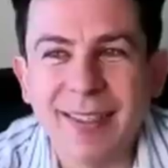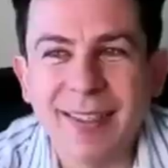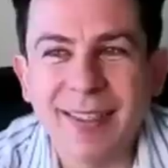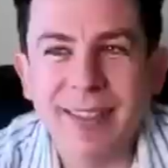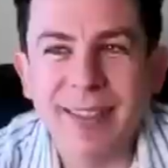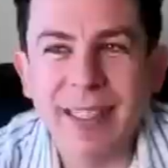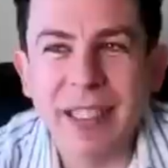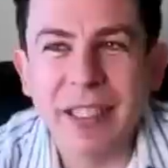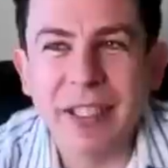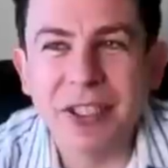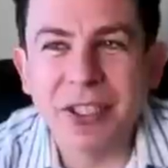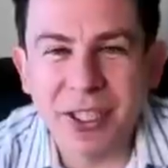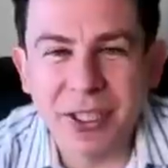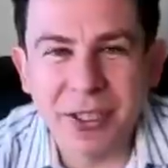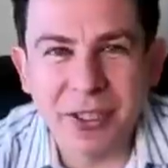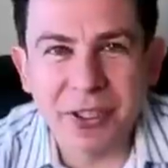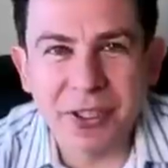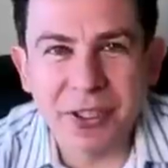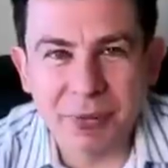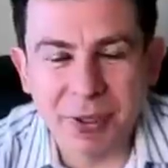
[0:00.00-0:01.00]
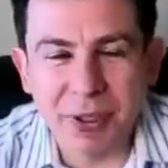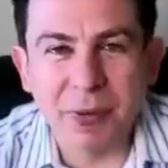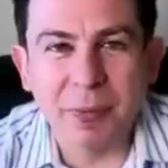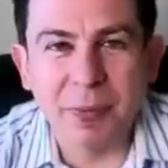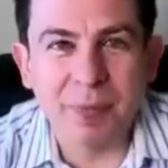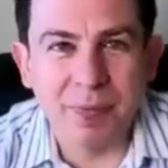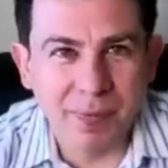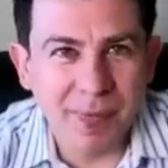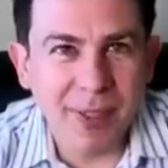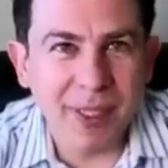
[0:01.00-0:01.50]
in general terms, you know,
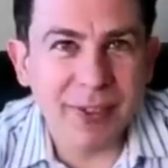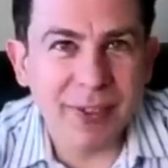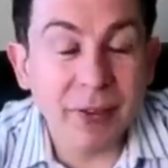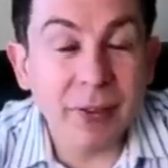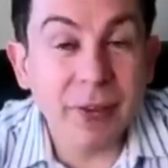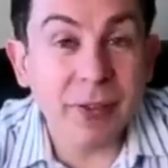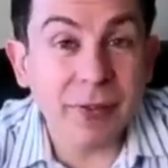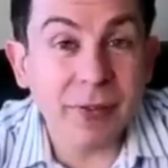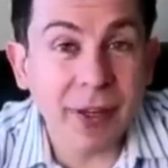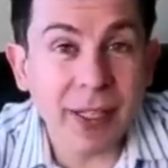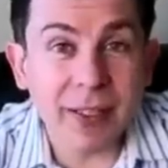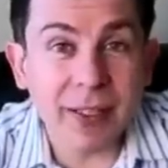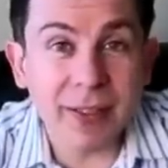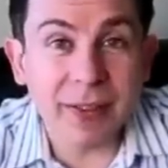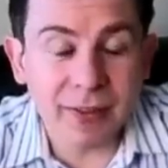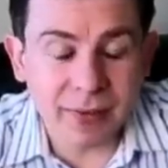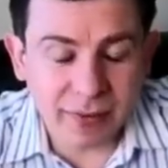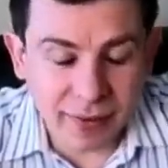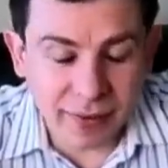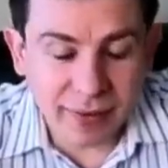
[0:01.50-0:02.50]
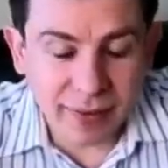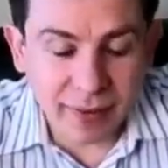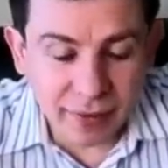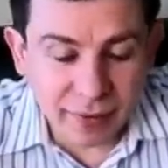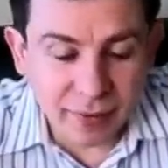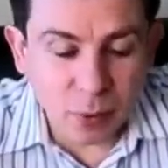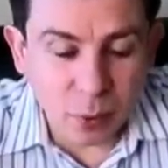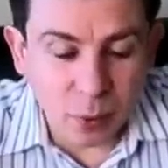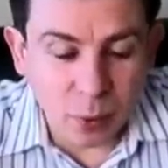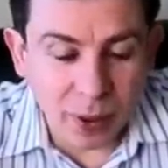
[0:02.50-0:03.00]
it's a, it's a valid
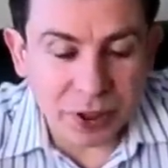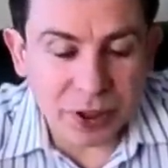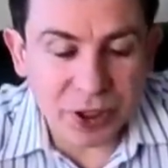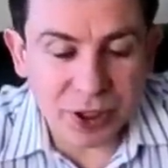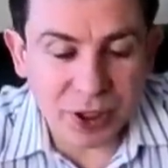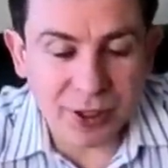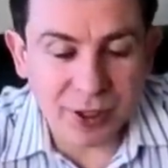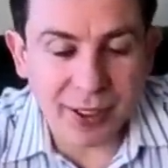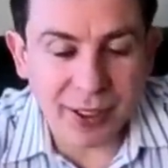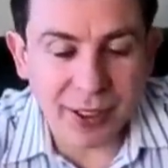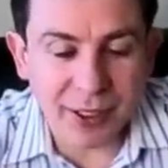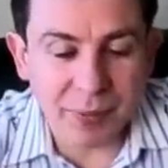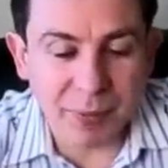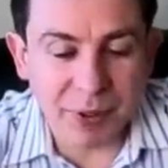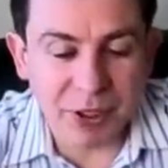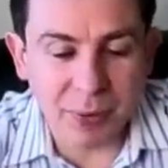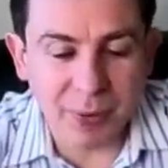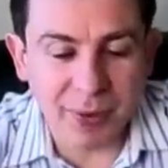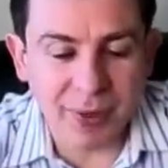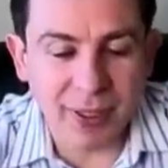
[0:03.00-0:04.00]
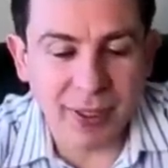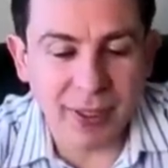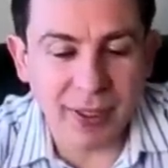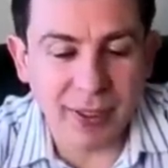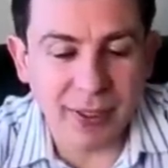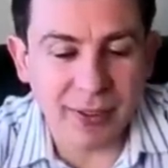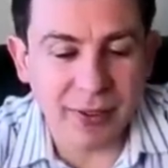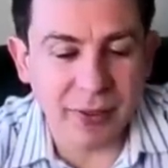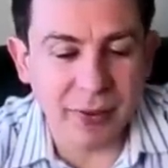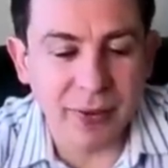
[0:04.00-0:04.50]
question, uh, especially with the
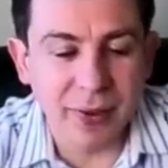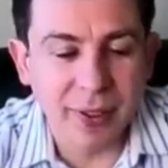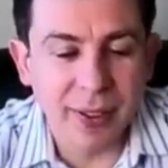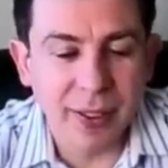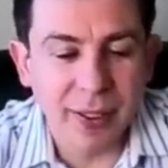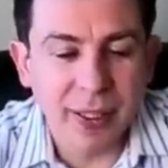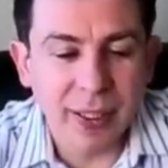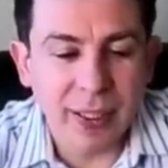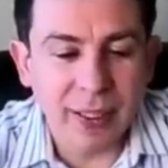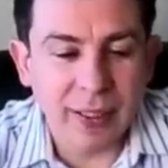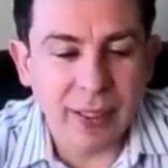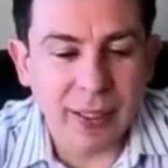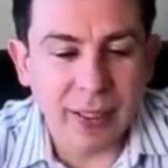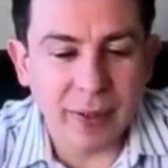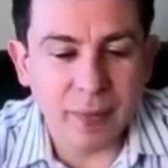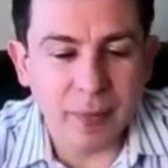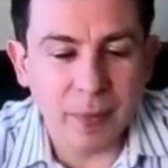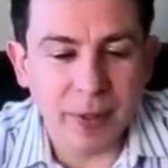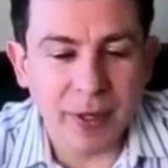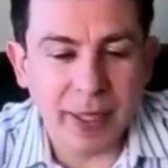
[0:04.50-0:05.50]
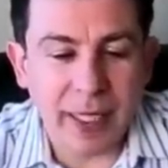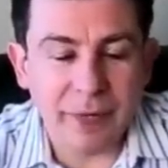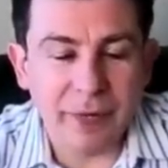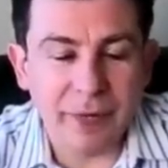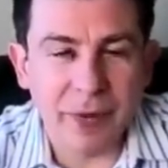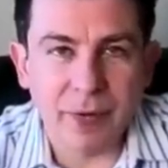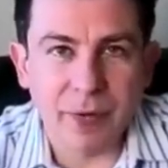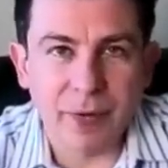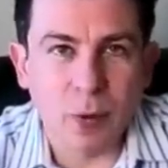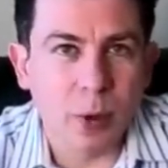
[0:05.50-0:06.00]
you know uh, with the advent
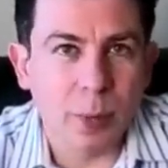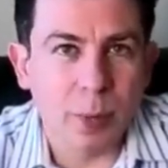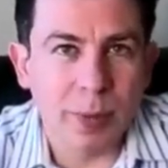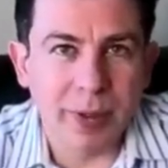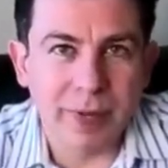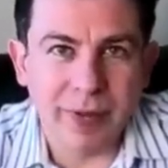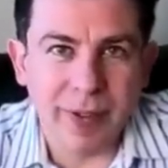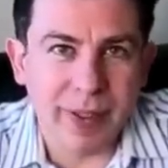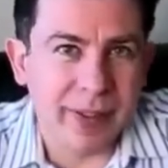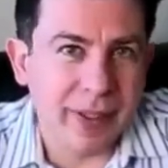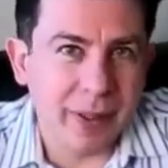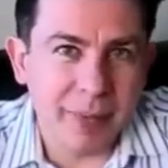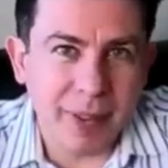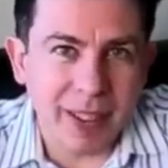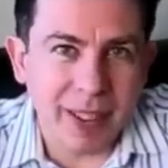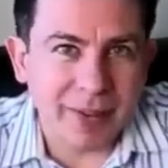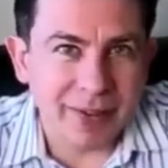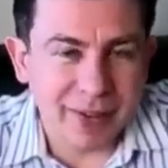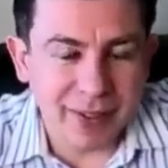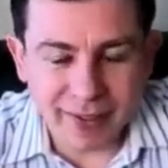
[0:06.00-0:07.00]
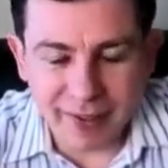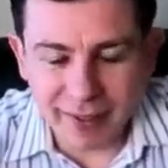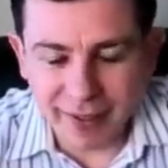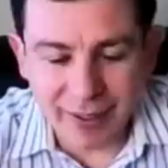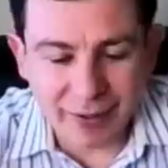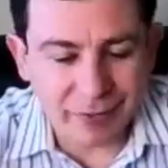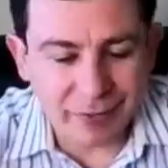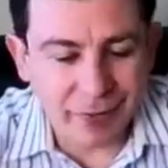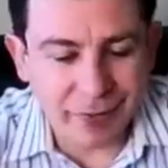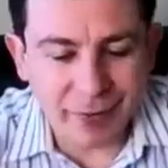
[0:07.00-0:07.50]
of corporate veterinary medicine
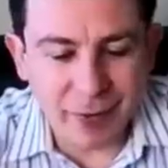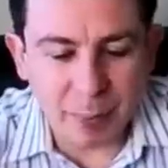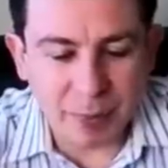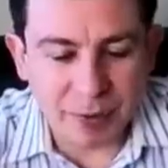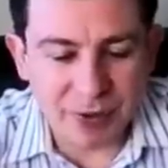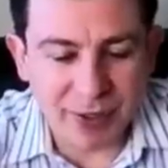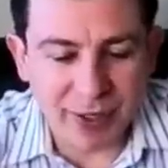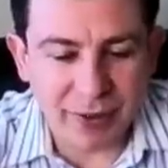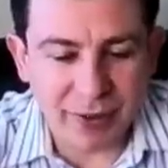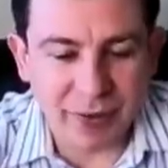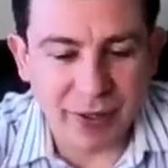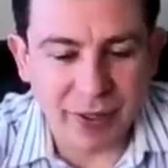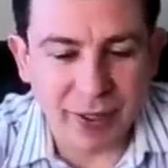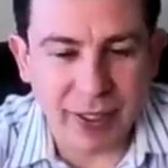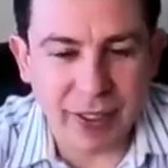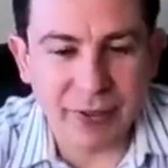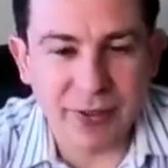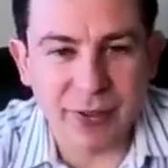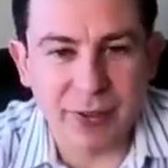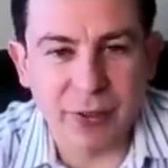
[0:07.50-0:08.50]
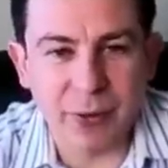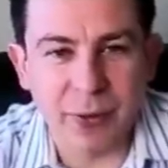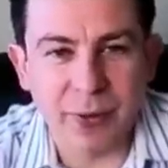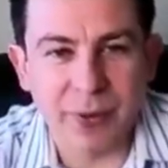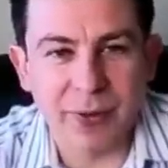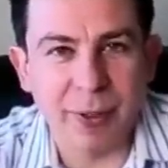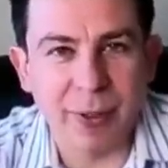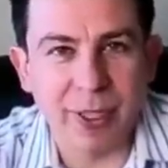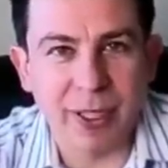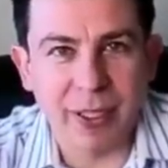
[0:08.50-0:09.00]
like 50% of clinics in North
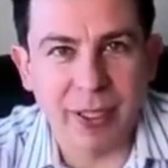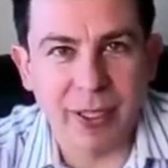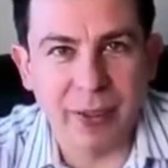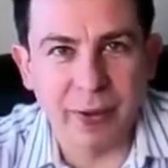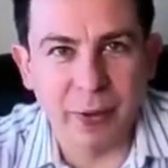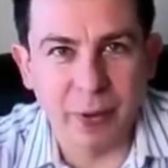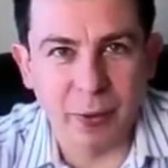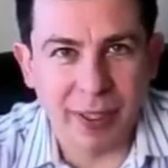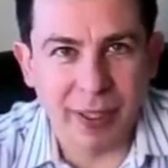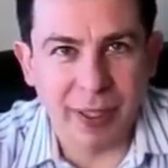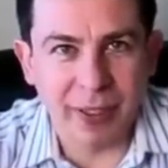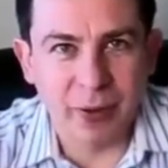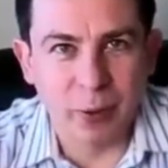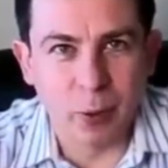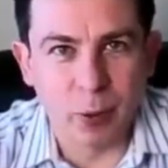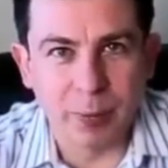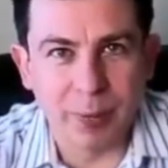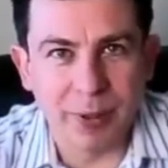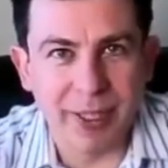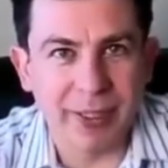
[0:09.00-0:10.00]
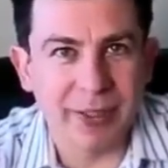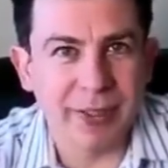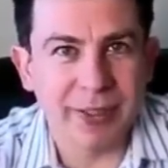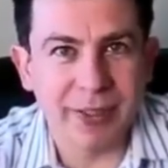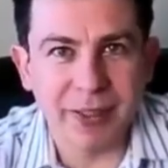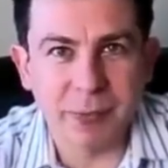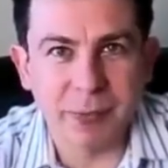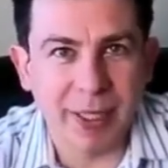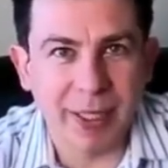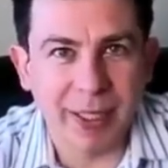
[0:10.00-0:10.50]
America are owned by corporate
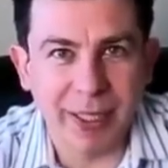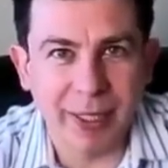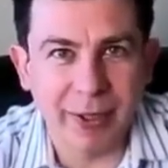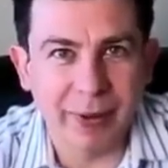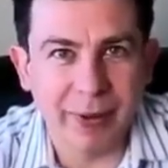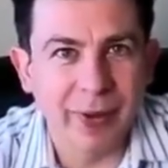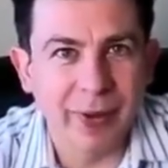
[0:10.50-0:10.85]
entities by now.